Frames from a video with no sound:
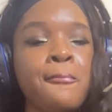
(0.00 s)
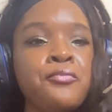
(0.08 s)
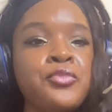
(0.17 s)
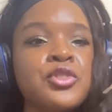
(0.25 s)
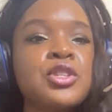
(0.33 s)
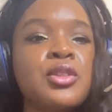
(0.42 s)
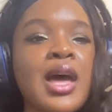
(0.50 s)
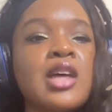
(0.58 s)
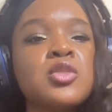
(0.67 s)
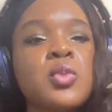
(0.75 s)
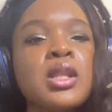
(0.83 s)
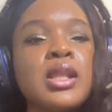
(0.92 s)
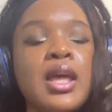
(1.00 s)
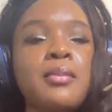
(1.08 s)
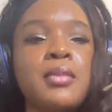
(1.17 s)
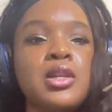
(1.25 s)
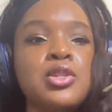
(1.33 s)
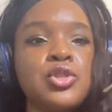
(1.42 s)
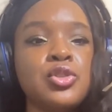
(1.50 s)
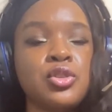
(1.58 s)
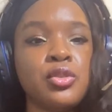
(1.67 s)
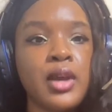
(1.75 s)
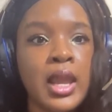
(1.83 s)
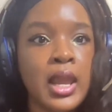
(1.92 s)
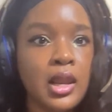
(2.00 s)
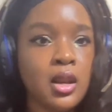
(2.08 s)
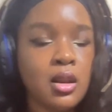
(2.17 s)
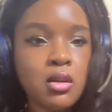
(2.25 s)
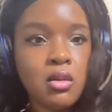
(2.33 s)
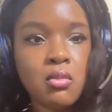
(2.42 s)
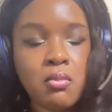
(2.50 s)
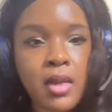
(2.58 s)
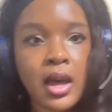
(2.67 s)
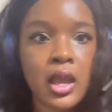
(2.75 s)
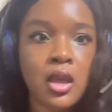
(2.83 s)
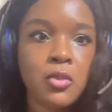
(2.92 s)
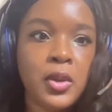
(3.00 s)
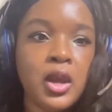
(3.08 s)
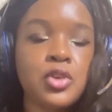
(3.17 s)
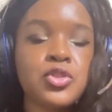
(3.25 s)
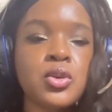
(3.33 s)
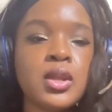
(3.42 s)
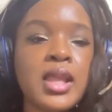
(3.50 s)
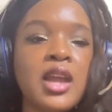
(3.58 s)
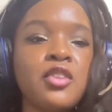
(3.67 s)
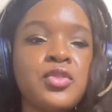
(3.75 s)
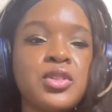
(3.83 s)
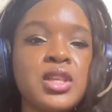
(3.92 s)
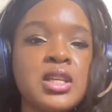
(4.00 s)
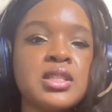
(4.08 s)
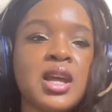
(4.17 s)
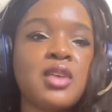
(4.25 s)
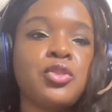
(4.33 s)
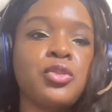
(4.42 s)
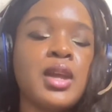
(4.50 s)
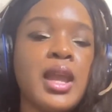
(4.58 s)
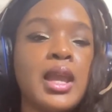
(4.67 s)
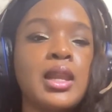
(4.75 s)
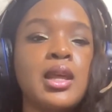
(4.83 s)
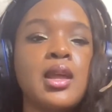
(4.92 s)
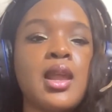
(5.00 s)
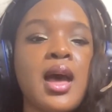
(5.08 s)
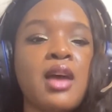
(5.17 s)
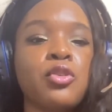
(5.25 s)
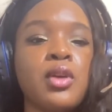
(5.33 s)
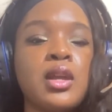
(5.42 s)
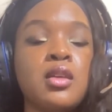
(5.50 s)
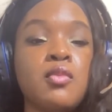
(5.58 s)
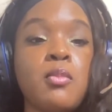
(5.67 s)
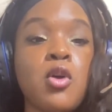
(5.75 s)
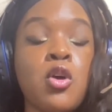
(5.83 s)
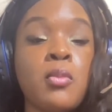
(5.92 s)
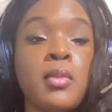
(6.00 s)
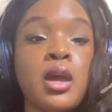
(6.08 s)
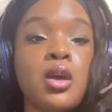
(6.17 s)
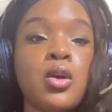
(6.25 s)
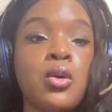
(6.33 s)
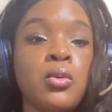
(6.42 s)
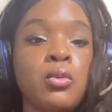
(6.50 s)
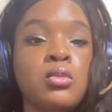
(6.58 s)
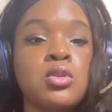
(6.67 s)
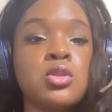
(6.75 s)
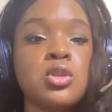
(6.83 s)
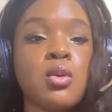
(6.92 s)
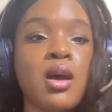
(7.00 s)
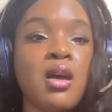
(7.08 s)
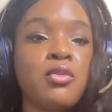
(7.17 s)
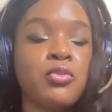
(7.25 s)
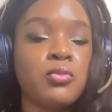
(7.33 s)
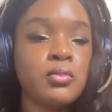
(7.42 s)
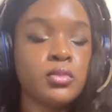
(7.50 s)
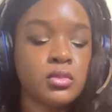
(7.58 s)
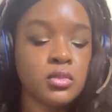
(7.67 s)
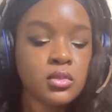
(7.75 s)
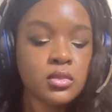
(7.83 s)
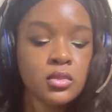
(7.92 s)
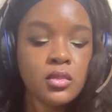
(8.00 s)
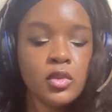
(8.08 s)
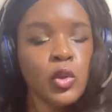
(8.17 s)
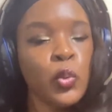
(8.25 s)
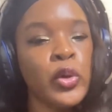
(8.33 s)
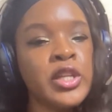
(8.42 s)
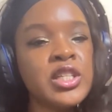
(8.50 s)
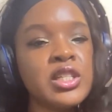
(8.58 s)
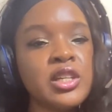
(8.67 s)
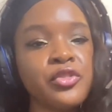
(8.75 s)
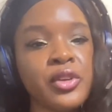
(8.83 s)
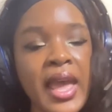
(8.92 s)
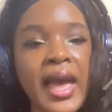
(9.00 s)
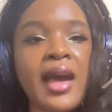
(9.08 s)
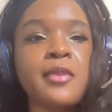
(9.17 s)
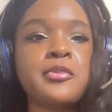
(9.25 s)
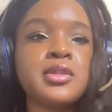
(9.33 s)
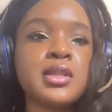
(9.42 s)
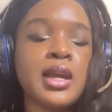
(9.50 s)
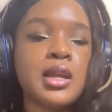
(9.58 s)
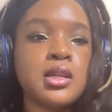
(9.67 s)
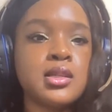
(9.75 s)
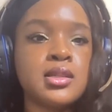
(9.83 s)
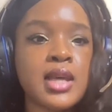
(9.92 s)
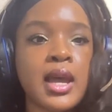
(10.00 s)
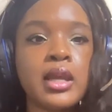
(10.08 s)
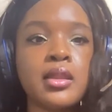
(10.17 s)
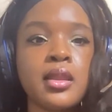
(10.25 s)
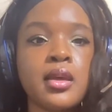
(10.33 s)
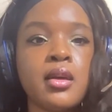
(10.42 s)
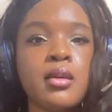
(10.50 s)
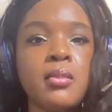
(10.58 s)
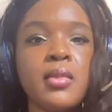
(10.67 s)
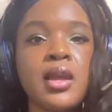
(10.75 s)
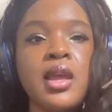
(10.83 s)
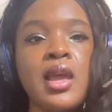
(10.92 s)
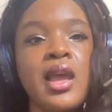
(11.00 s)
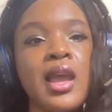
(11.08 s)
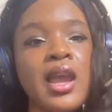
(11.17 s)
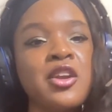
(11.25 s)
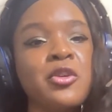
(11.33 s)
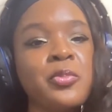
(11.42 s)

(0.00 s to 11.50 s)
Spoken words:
so that's what led me to create my apparel. So a lot of the things that I've created on my own. So I've went to different apps and I designed them. And they're